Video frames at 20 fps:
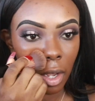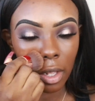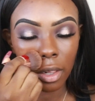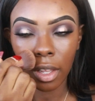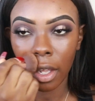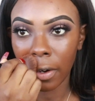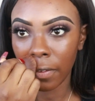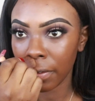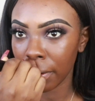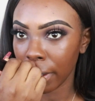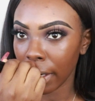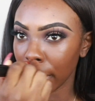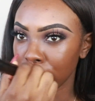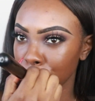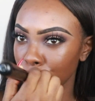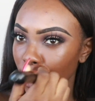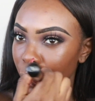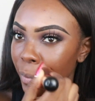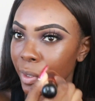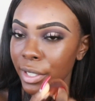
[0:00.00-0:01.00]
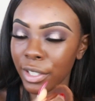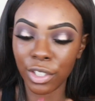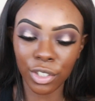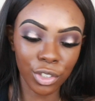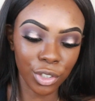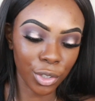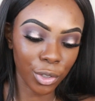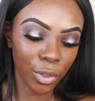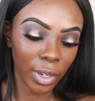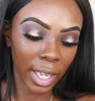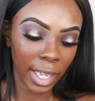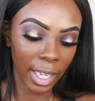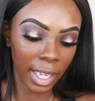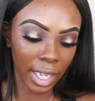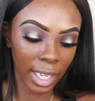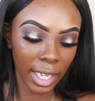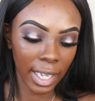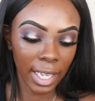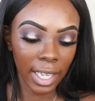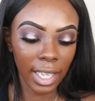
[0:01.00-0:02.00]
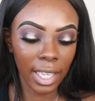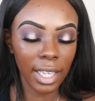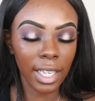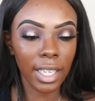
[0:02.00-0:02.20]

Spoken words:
A lot of you guys want me to do a